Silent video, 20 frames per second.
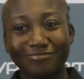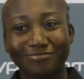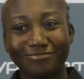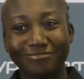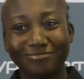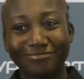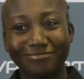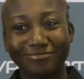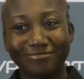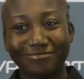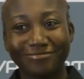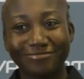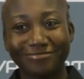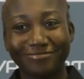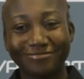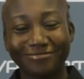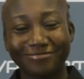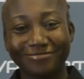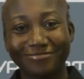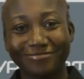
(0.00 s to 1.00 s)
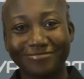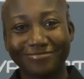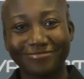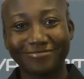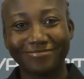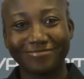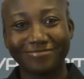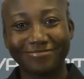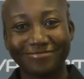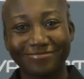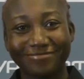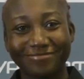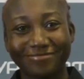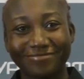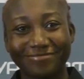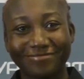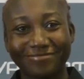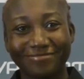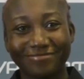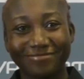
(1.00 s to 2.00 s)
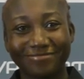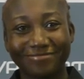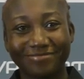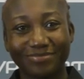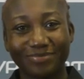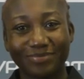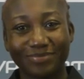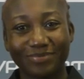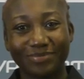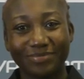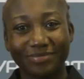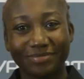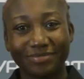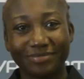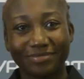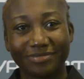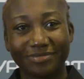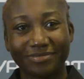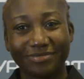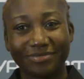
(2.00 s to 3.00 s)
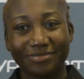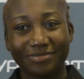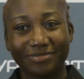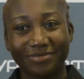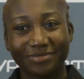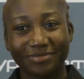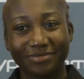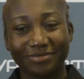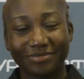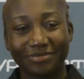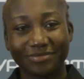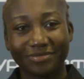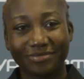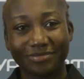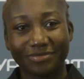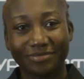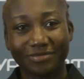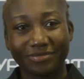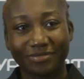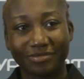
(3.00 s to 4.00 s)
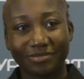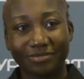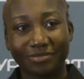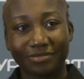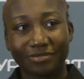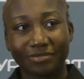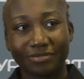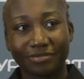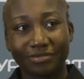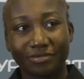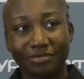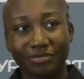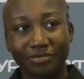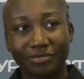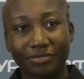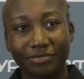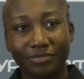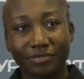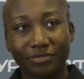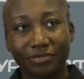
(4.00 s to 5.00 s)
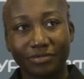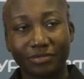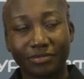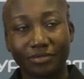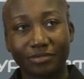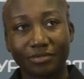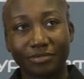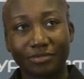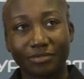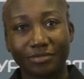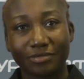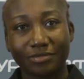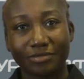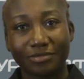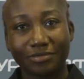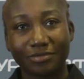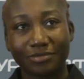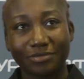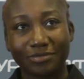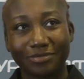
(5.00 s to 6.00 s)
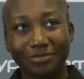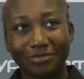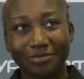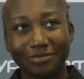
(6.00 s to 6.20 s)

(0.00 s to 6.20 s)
The person shown says nothing.